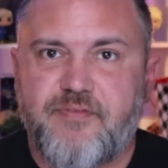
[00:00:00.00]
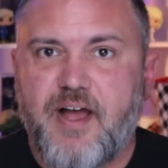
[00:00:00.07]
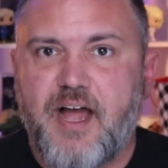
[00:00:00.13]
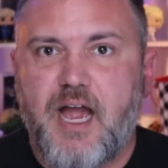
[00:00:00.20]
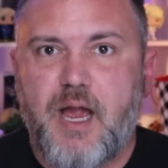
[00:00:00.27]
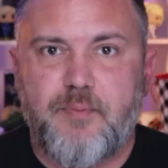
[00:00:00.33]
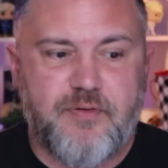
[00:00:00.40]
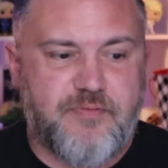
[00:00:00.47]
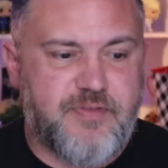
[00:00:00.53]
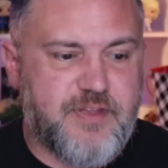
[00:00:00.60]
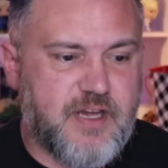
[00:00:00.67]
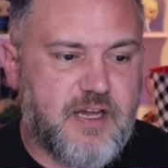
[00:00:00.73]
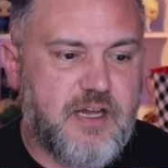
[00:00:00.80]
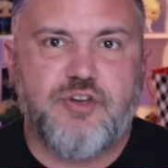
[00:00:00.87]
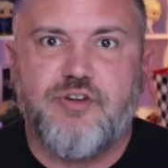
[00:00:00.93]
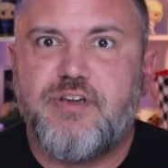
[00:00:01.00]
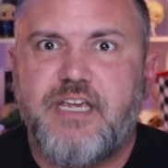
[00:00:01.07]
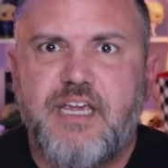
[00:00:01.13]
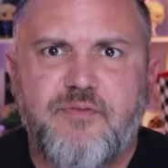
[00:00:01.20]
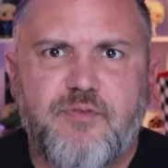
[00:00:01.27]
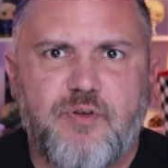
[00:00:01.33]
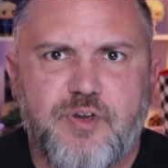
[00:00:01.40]
vibe of the you're
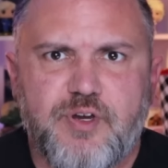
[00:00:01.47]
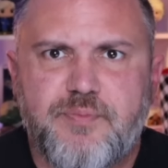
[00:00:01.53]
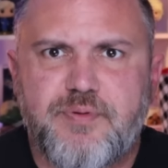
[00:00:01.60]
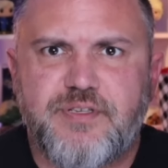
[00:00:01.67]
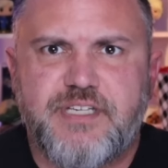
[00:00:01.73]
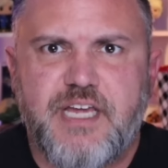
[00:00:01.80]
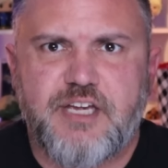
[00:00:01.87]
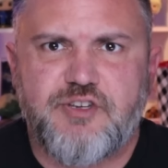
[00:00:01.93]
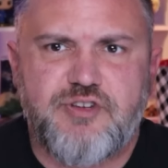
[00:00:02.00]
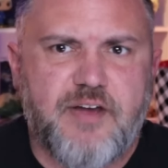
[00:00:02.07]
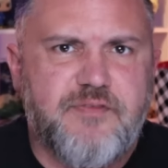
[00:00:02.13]
evil, you're possessed,